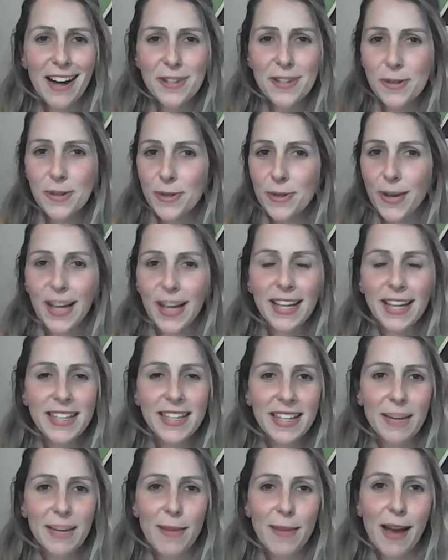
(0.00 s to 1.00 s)
I don't know
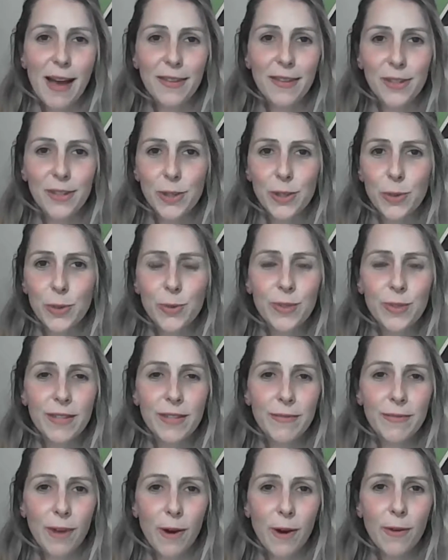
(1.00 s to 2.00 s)
anything about the tools
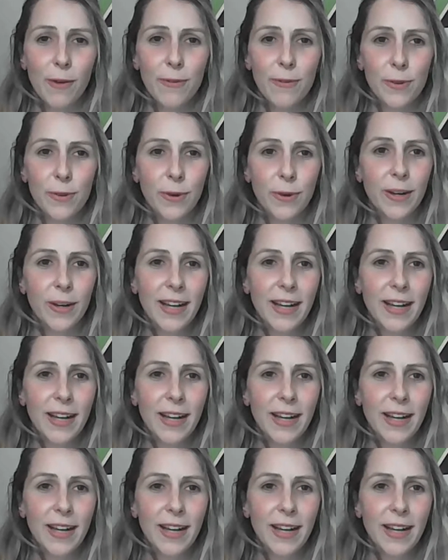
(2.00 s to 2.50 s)
involved or